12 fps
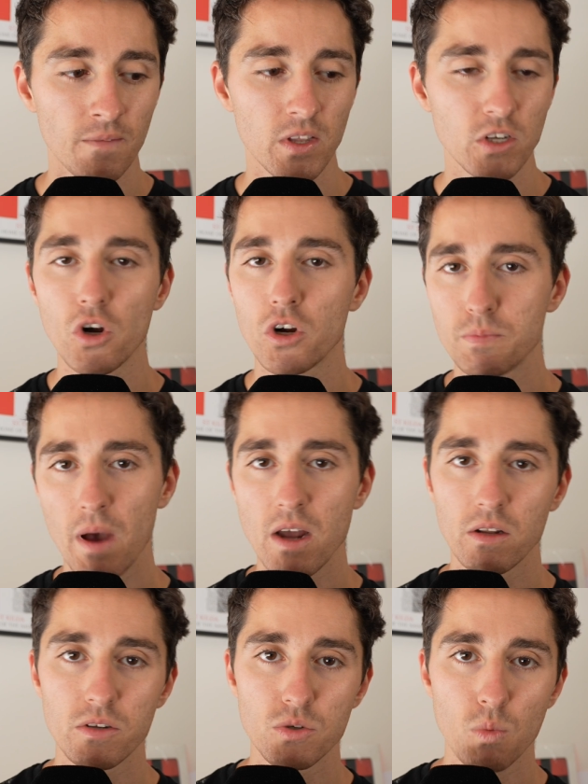Josh
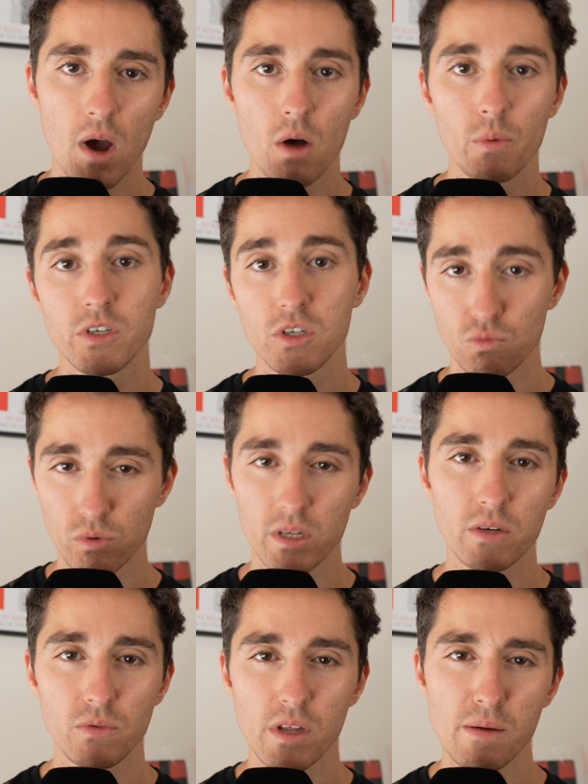Battle as well, which is
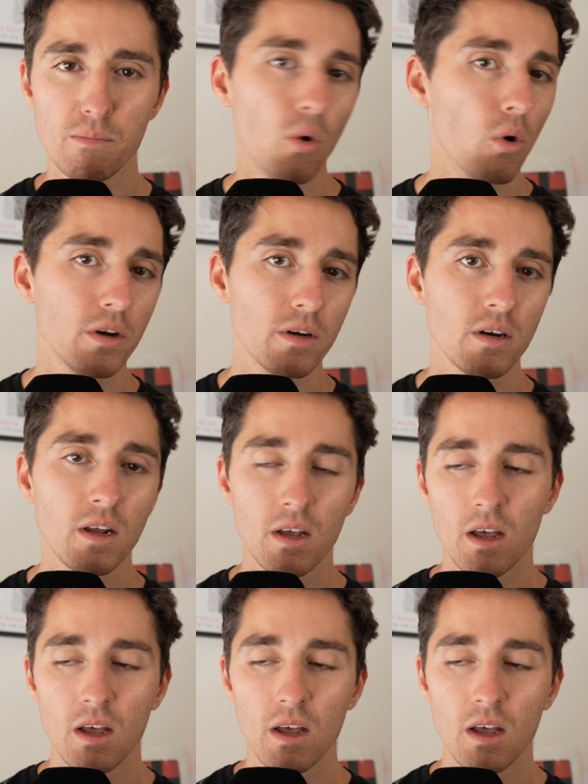really, really important.